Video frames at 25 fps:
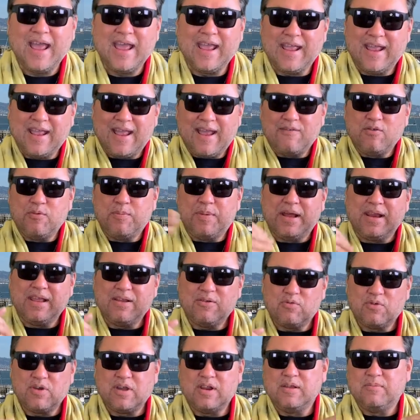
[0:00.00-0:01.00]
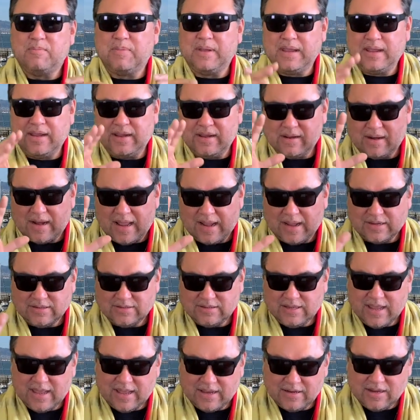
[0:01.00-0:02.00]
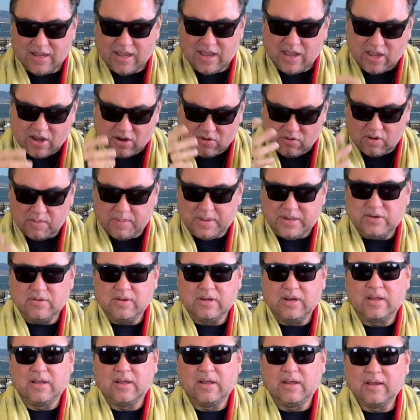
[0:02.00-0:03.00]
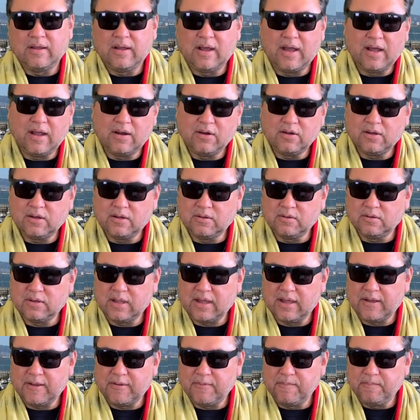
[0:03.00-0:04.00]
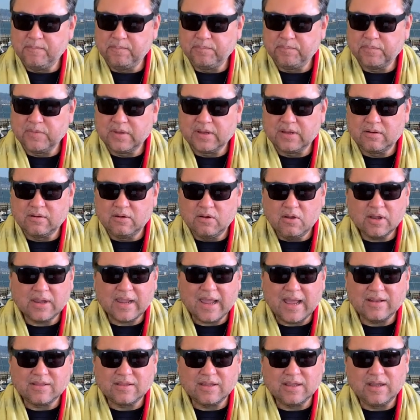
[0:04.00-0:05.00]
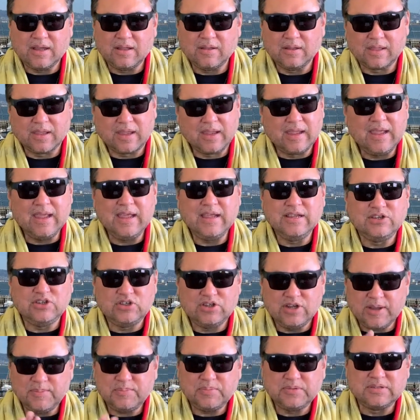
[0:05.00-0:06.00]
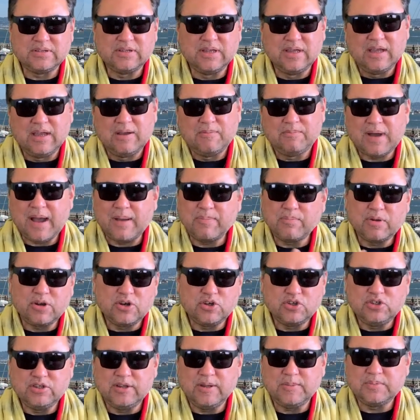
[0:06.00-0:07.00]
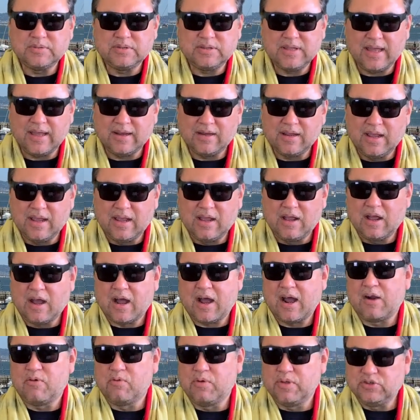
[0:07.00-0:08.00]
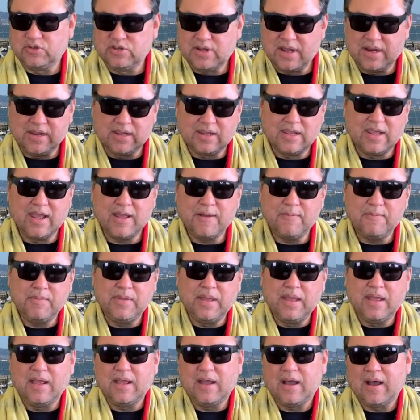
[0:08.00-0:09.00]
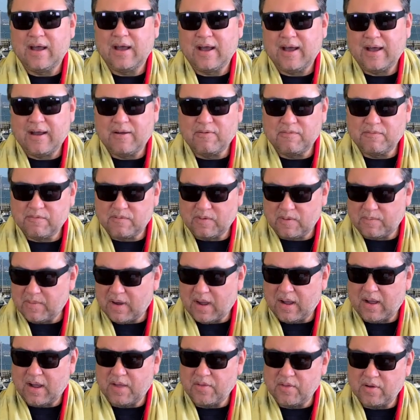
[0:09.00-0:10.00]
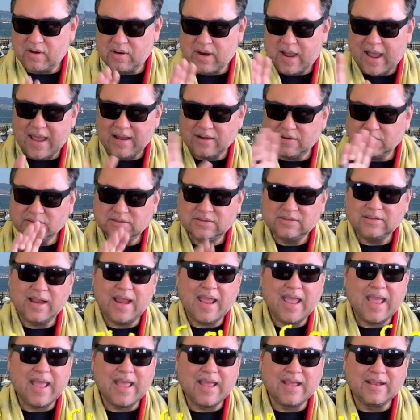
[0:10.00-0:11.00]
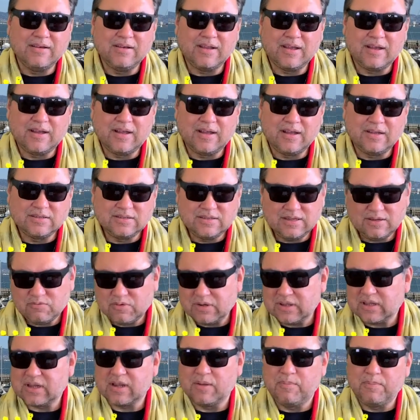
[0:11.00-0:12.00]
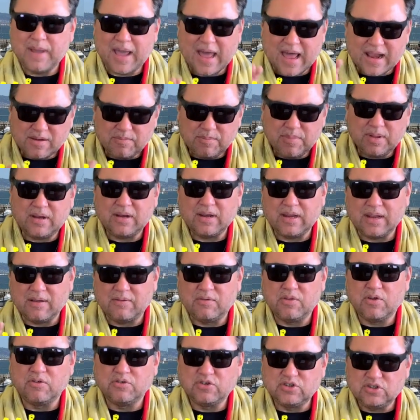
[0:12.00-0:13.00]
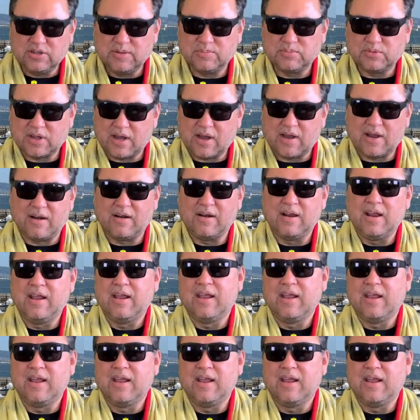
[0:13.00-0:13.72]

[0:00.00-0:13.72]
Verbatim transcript: Hey everybody, we're going to be, like I said, we're going to be doing a, a little um, look at the key ships, popular ships that are with Jennie Kim uh, from uh, other idols, and uh, see what the compatibility of those ships are.